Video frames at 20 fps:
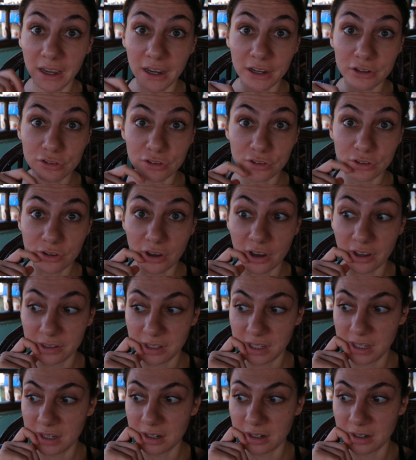I just got
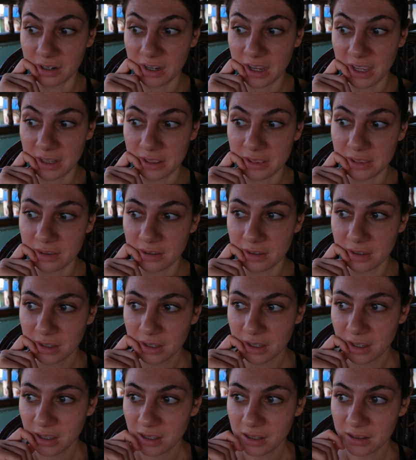here, and
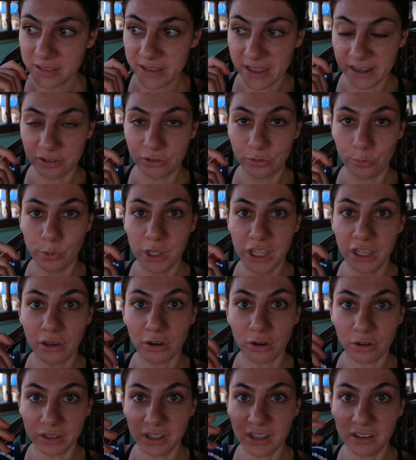next week
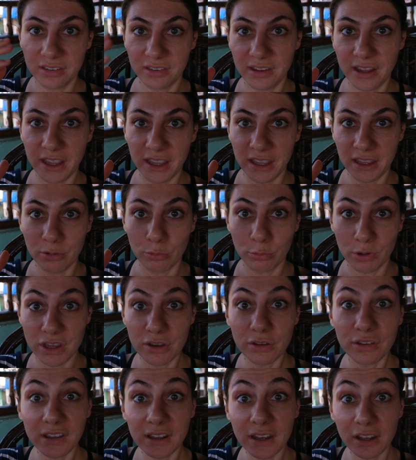on this day when
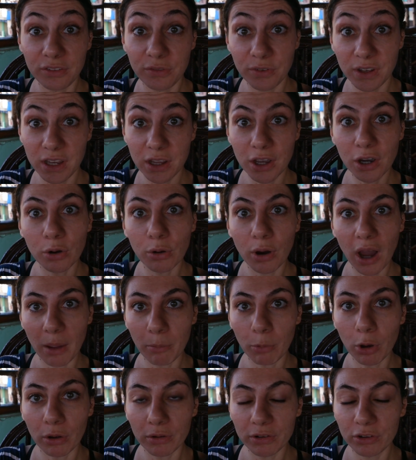you see this video I'm
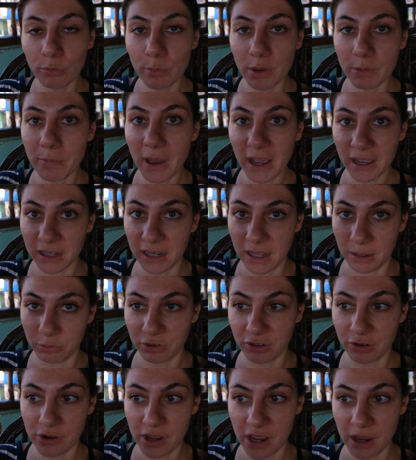going to be back in
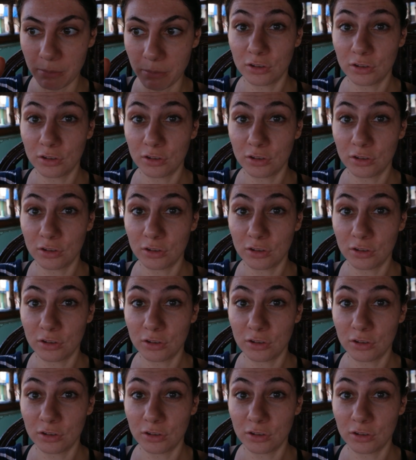Amsterdam.